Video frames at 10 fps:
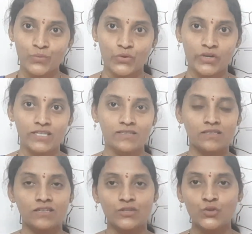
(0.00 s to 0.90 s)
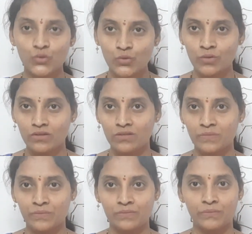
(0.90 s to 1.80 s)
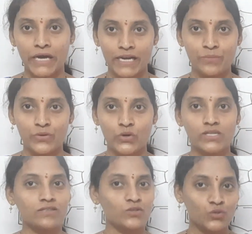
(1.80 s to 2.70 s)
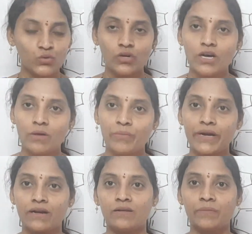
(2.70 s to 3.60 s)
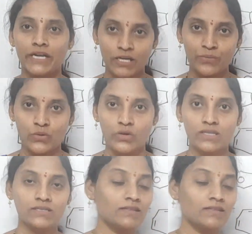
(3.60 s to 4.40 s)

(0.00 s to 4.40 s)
products, 2 para products, 2 meta products?